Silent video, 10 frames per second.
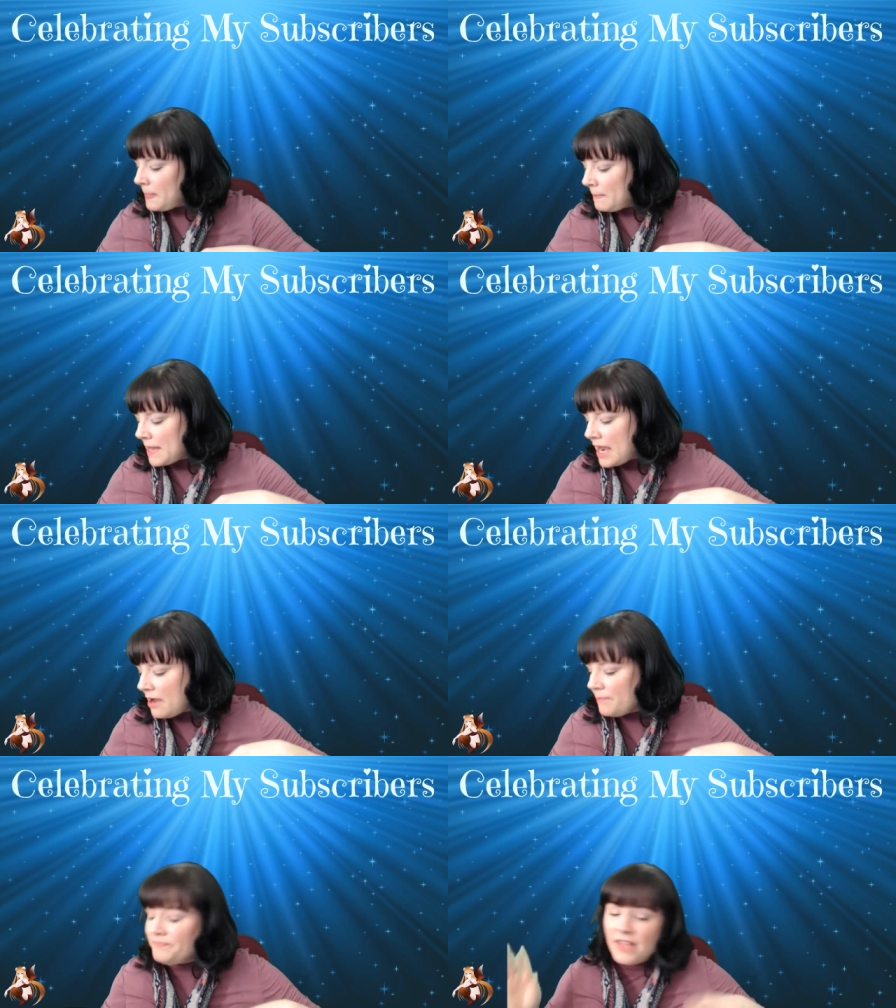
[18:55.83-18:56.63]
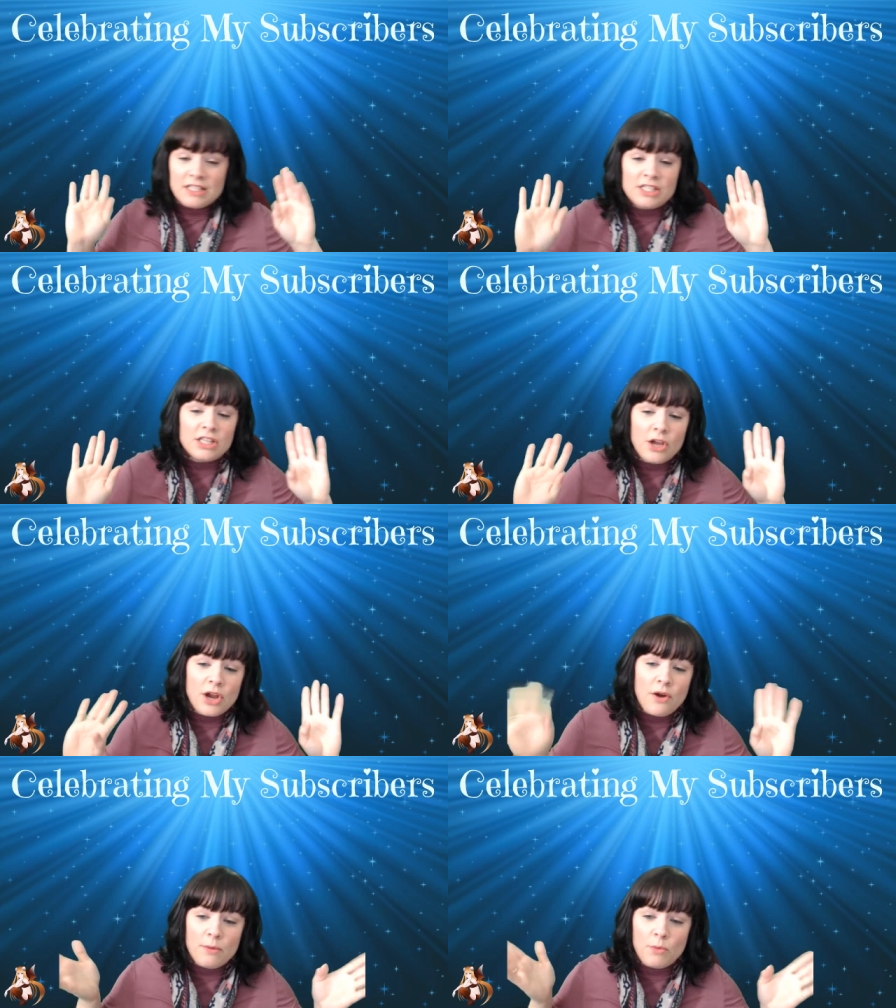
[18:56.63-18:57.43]
But yeah, that's a
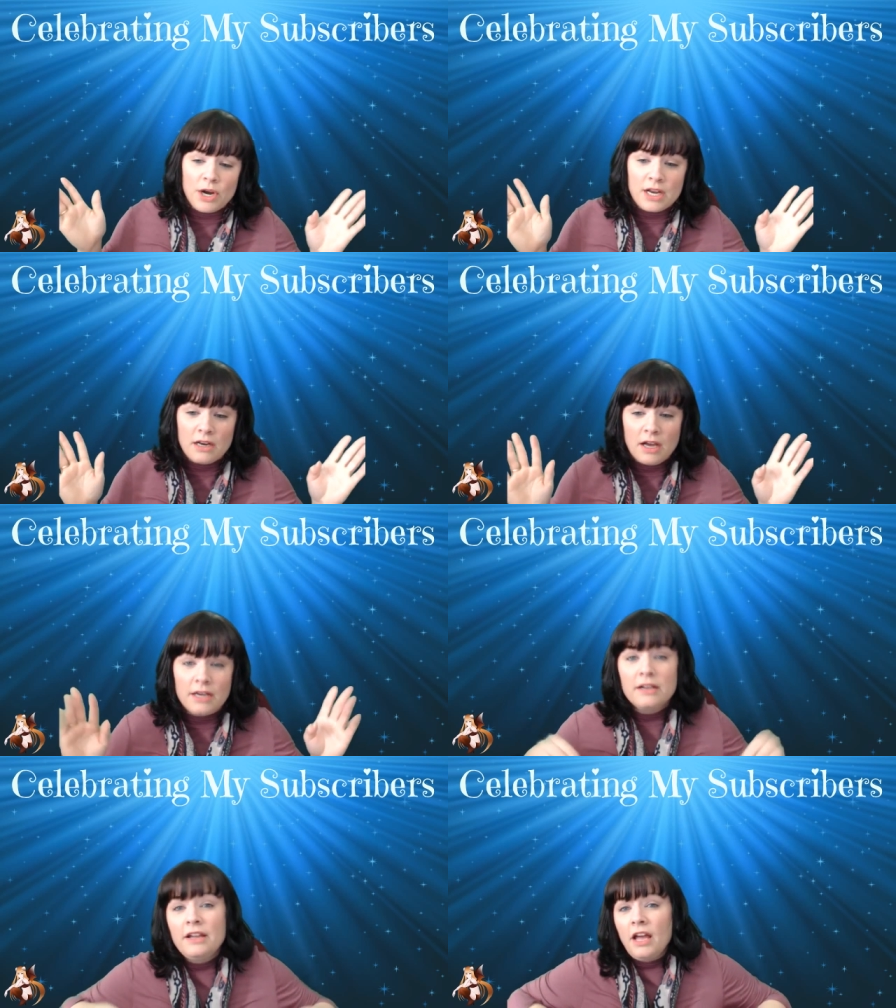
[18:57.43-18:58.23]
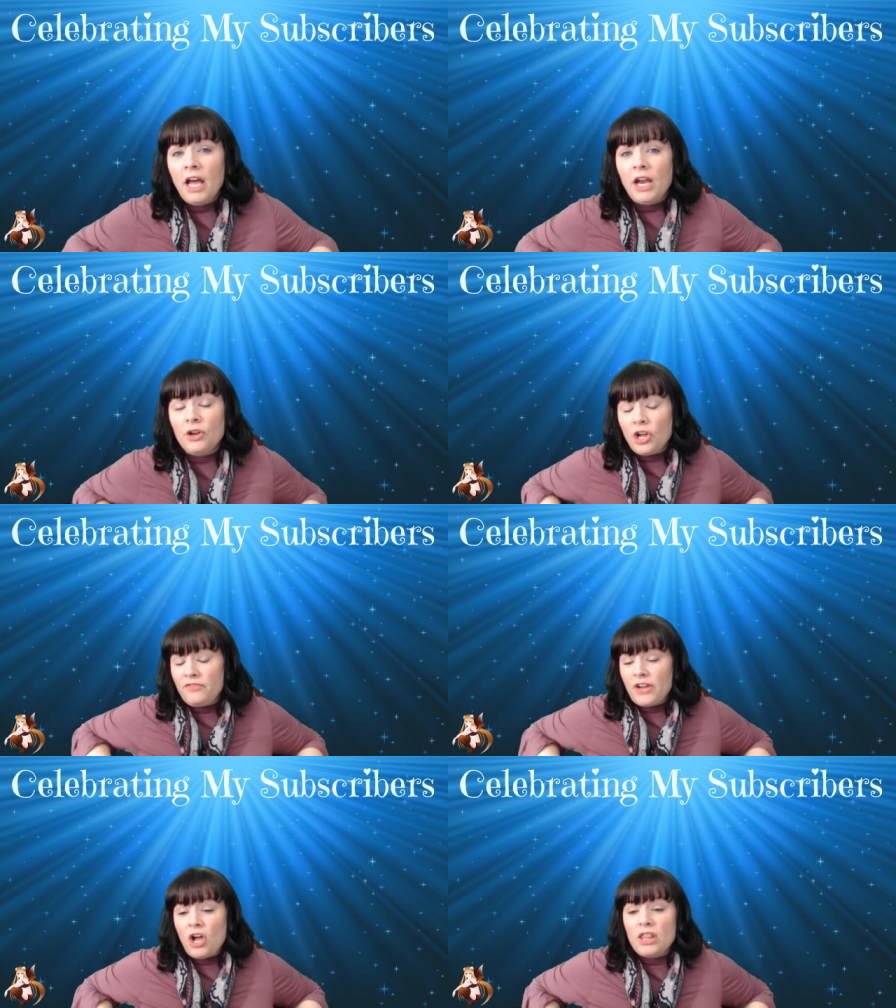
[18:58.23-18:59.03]
logo I'm working on. I don't know
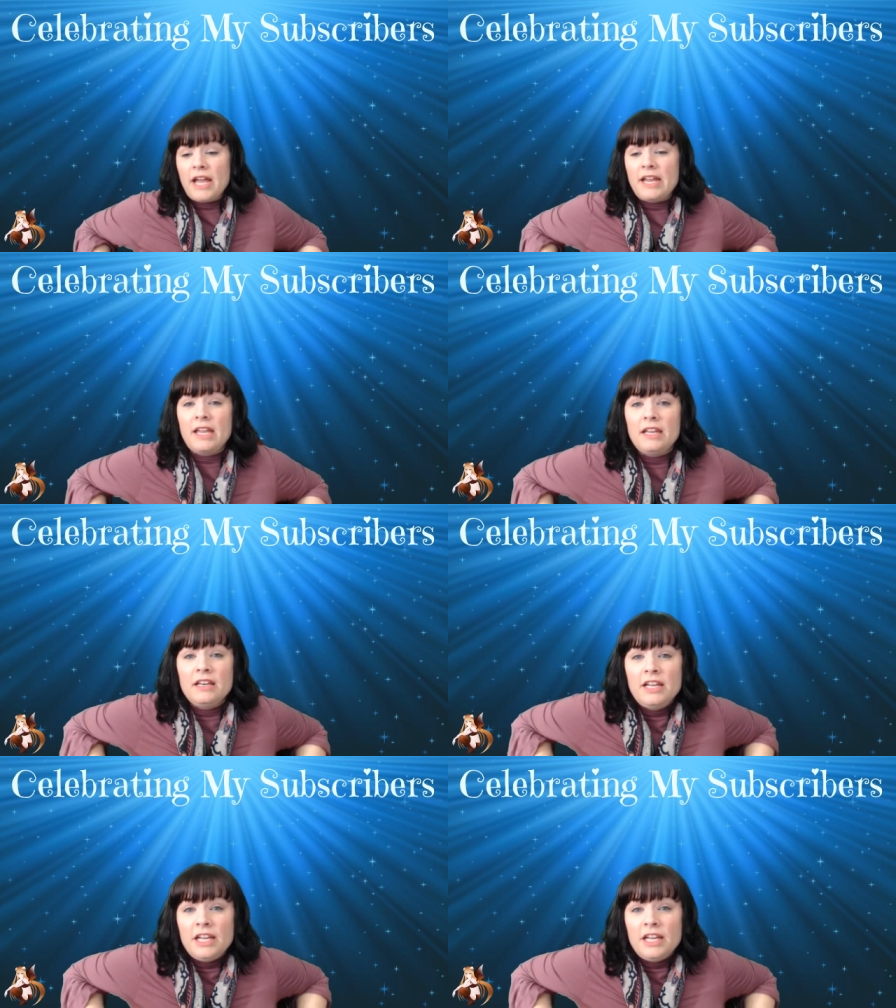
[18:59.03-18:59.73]
if y'all like it.